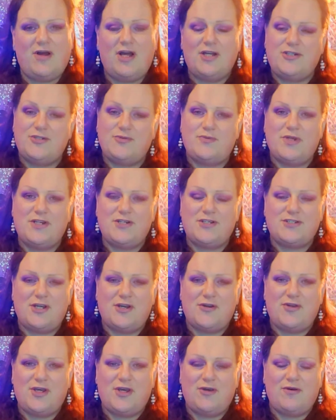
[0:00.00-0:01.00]
I just wanted to
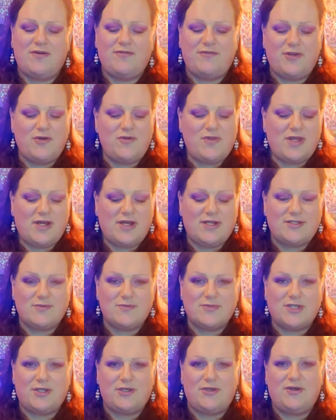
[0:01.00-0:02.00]
show you a few of the
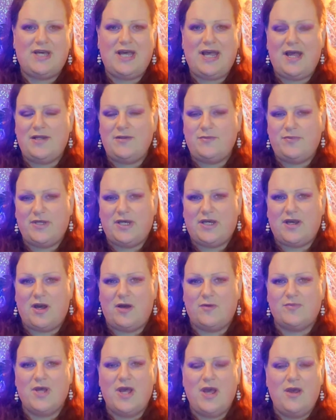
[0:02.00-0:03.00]
items that you can pick up